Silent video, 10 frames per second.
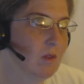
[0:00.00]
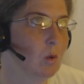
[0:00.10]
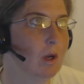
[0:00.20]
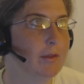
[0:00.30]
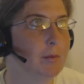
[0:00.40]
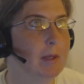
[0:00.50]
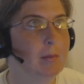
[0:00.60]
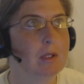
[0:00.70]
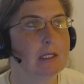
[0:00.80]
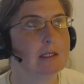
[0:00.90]
Or other
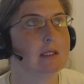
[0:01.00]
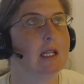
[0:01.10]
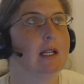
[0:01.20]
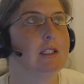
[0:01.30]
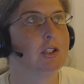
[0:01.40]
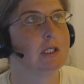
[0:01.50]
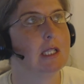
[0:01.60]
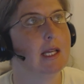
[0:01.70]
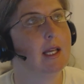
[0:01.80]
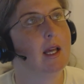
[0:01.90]
people instead, I should
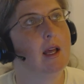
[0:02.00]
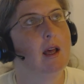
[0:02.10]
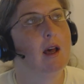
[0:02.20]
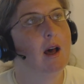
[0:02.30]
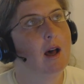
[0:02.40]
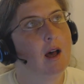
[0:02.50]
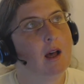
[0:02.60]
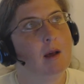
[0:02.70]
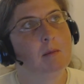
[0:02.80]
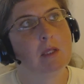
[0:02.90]
say.
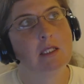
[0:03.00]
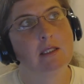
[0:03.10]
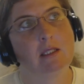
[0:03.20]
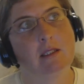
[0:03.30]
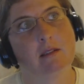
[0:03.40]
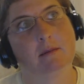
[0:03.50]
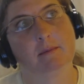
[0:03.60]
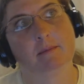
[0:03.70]
Let's see.